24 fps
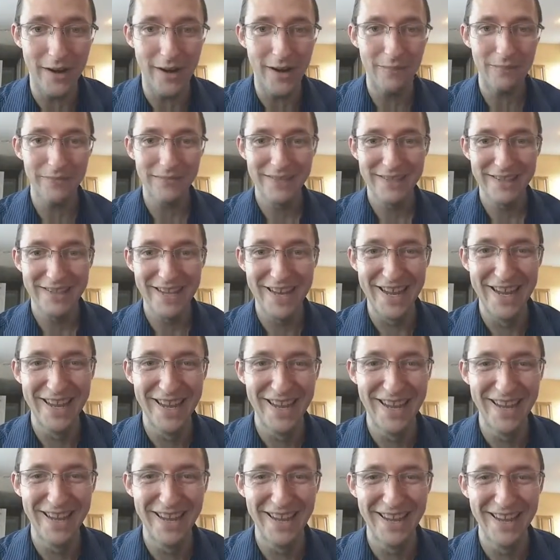up.
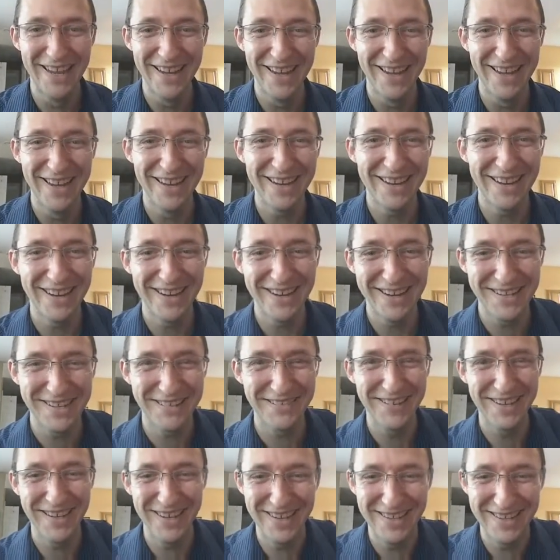
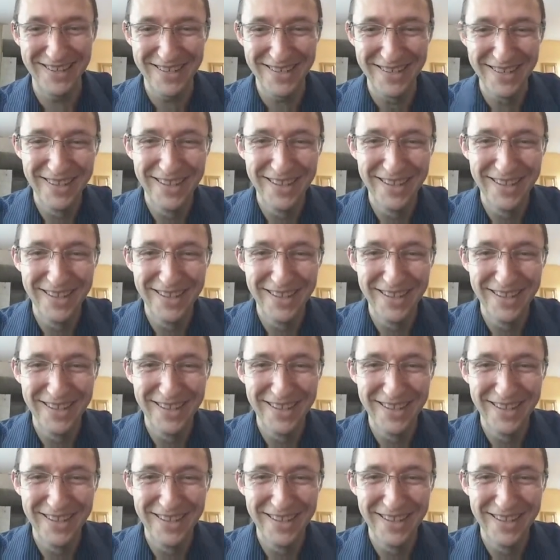Awesome, guys.